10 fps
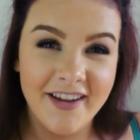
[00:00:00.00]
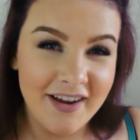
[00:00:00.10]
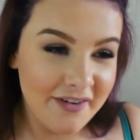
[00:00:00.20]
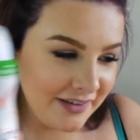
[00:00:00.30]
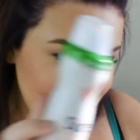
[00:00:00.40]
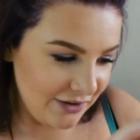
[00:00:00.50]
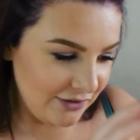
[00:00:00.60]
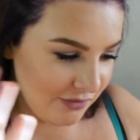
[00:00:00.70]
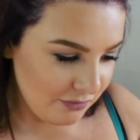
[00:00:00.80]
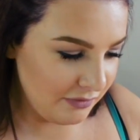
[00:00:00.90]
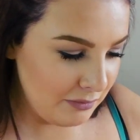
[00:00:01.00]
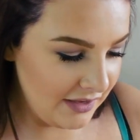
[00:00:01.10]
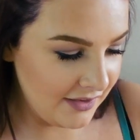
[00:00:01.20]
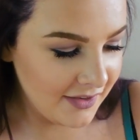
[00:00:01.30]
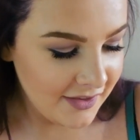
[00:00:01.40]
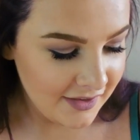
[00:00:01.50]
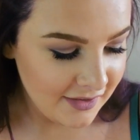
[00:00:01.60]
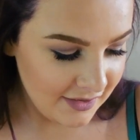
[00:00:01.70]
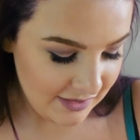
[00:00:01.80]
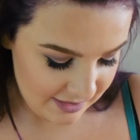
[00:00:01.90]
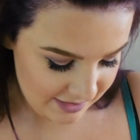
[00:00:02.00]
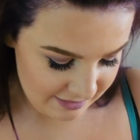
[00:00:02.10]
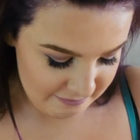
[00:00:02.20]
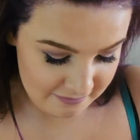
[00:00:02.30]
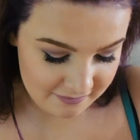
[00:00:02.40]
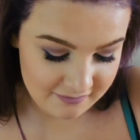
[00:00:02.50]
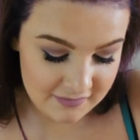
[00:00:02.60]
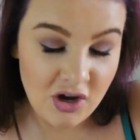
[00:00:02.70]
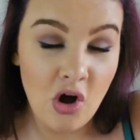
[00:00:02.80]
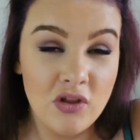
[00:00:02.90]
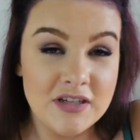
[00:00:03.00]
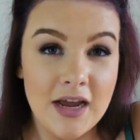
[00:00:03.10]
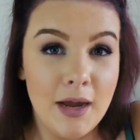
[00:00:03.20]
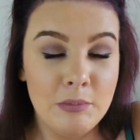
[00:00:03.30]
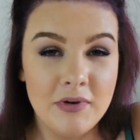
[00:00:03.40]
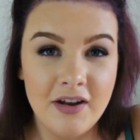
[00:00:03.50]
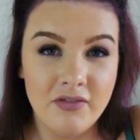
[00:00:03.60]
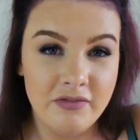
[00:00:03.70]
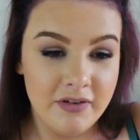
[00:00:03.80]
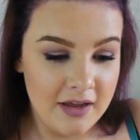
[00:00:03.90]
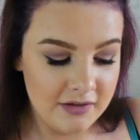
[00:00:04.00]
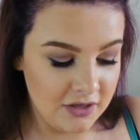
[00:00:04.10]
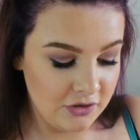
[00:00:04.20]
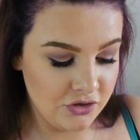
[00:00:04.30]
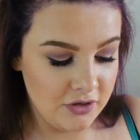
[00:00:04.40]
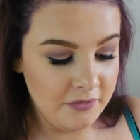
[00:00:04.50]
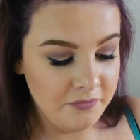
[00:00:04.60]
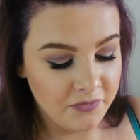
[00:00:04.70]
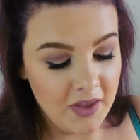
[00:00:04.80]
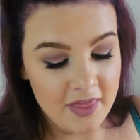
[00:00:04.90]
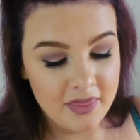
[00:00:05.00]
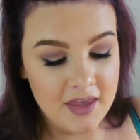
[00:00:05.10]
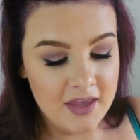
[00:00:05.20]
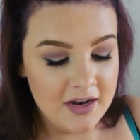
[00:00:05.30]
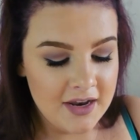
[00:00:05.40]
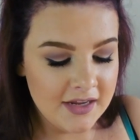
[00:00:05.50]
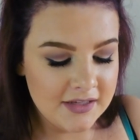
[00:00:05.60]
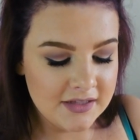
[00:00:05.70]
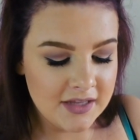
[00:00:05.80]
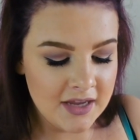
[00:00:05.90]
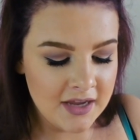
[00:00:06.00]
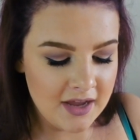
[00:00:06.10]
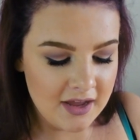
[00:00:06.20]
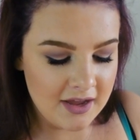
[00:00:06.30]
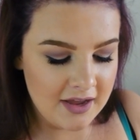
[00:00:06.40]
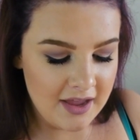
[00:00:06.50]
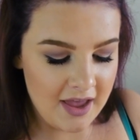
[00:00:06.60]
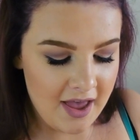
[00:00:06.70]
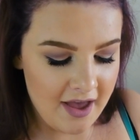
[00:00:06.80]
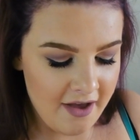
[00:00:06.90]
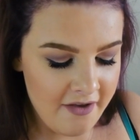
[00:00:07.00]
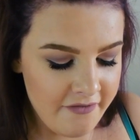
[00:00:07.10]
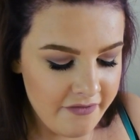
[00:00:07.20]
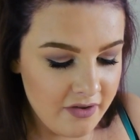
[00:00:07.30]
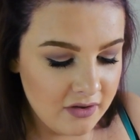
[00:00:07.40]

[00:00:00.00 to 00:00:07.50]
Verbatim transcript: I carry deodorant with me um all the time never forget deodorant the next thing I have